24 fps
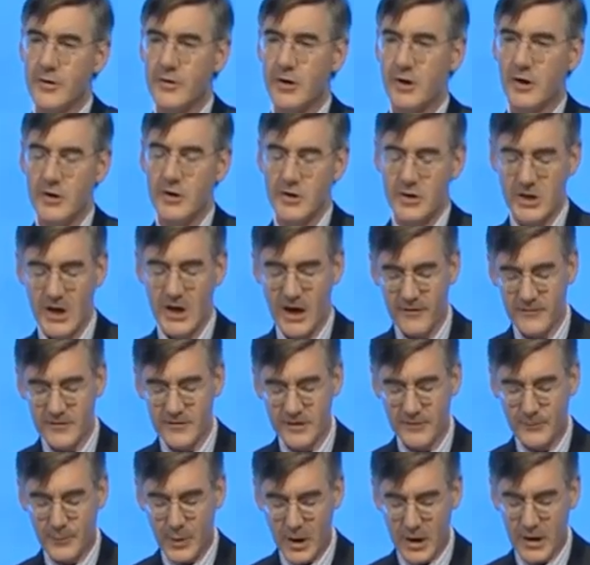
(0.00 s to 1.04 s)
that the
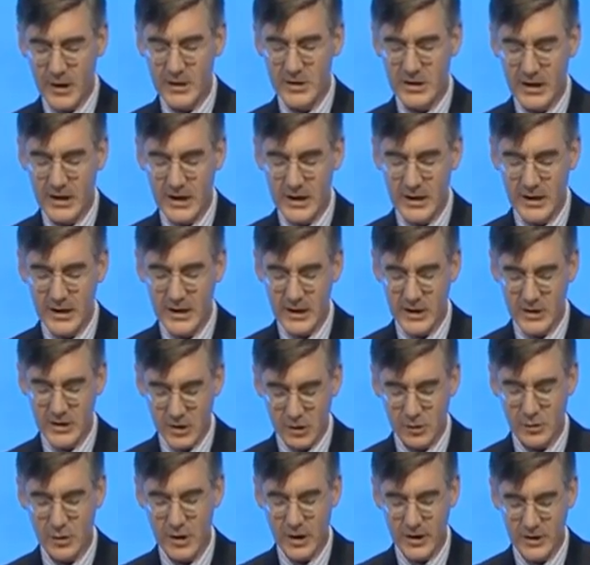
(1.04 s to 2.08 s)
Conservative Party
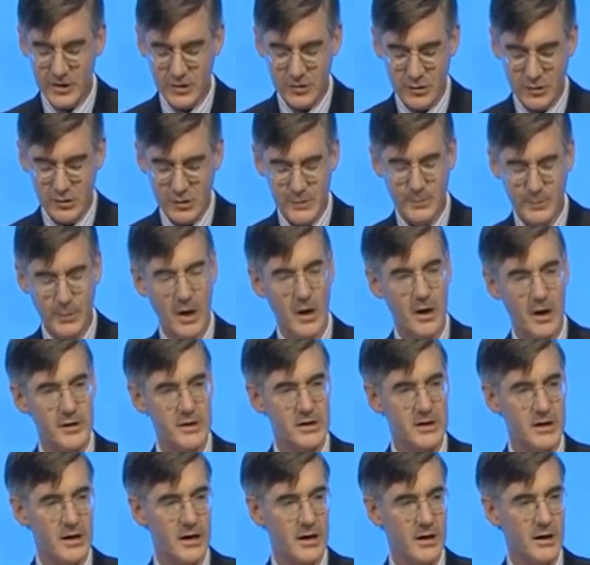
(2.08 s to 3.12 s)
is a grassroots
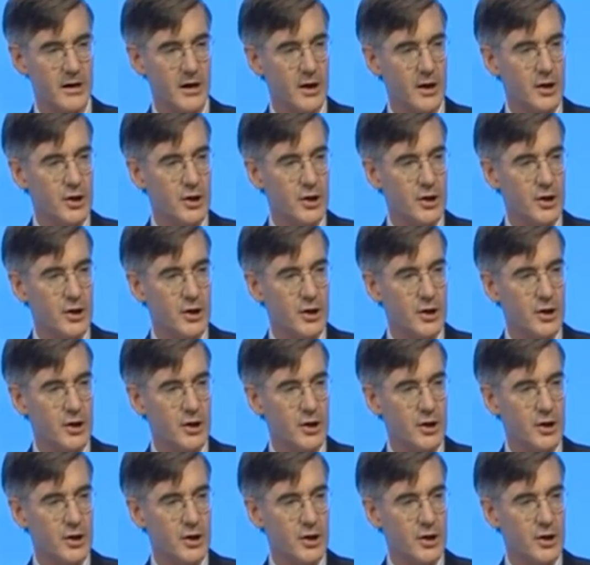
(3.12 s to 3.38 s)
party.